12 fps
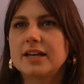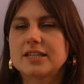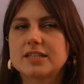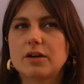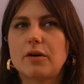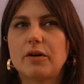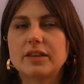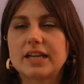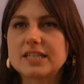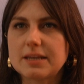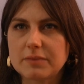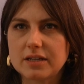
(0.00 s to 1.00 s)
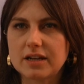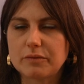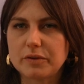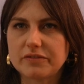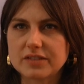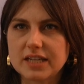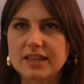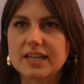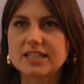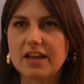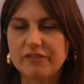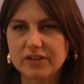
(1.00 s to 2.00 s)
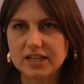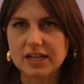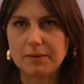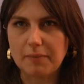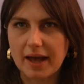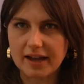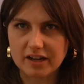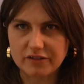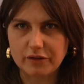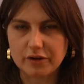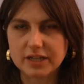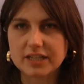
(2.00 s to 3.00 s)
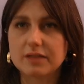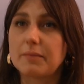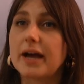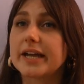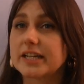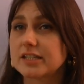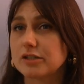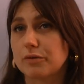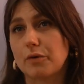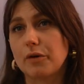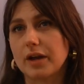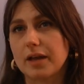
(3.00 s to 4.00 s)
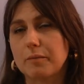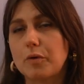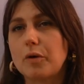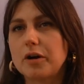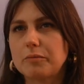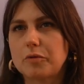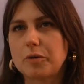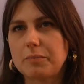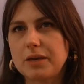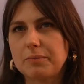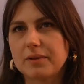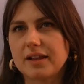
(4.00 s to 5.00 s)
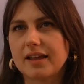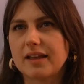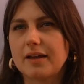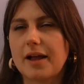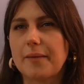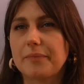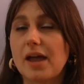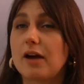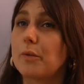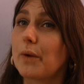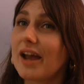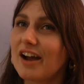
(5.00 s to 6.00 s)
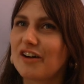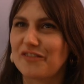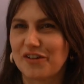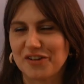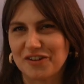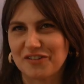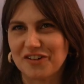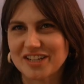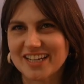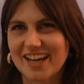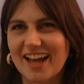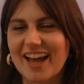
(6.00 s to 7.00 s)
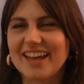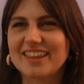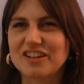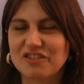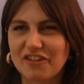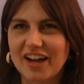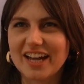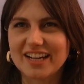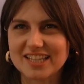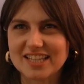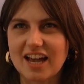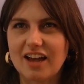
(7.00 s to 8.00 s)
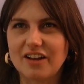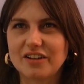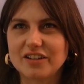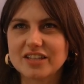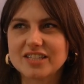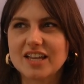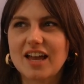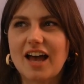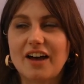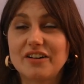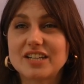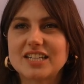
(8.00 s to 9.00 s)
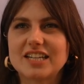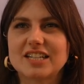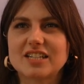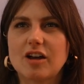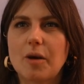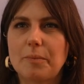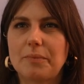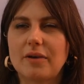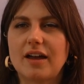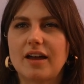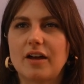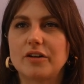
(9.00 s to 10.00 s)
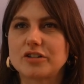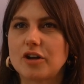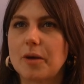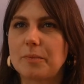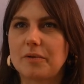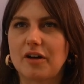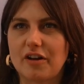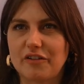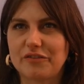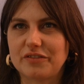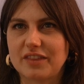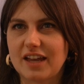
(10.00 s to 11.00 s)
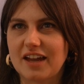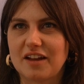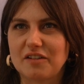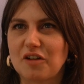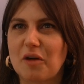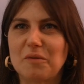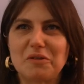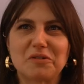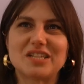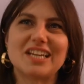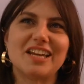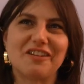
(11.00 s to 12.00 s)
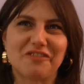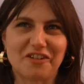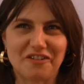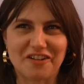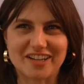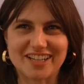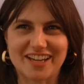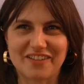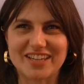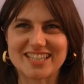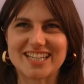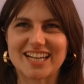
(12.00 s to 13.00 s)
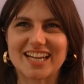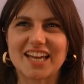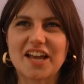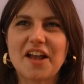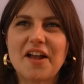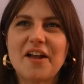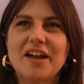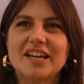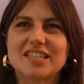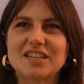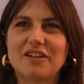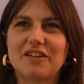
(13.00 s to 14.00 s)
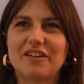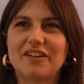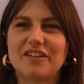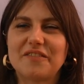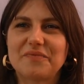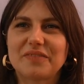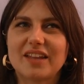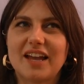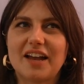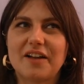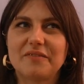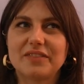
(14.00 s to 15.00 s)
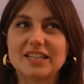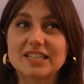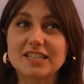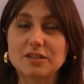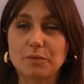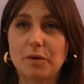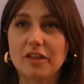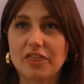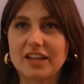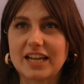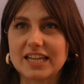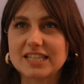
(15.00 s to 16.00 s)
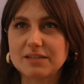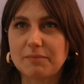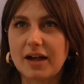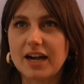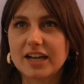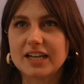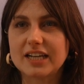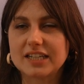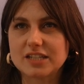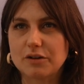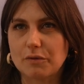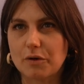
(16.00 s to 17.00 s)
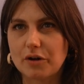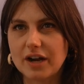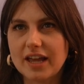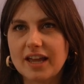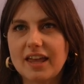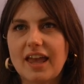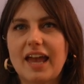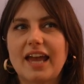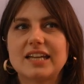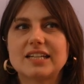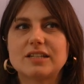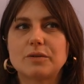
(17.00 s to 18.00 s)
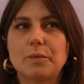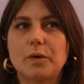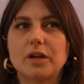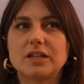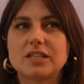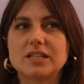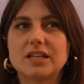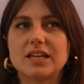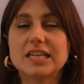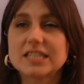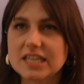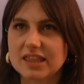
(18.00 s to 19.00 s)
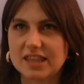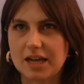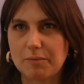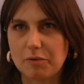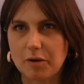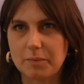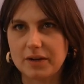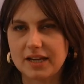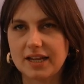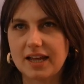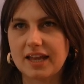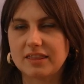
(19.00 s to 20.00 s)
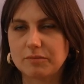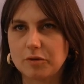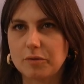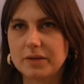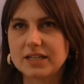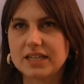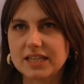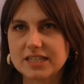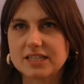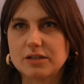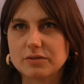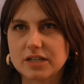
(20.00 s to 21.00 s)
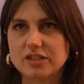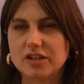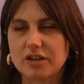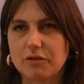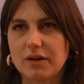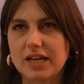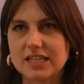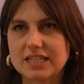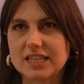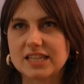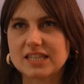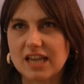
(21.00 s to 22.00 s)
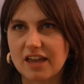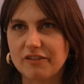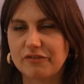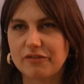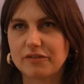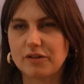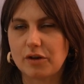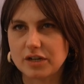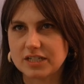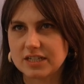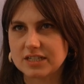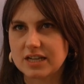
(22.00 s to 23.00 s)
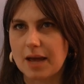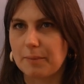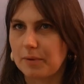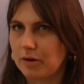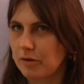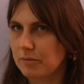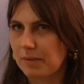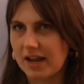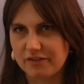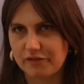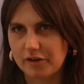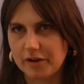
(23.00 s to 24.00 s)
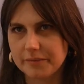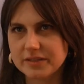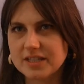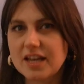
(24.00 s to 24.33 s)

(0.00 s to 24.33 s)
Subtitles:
So that is something that we've seen. There's definitely a market for it, and the market is growing. More and more people are aware of audio erotica, and they're trying this out out on top of their normal routine for erotica, basically. So this is the one thing. There is a market and it's growing, and what isn't there properly at the moment is user-generated, safe content upload platforms.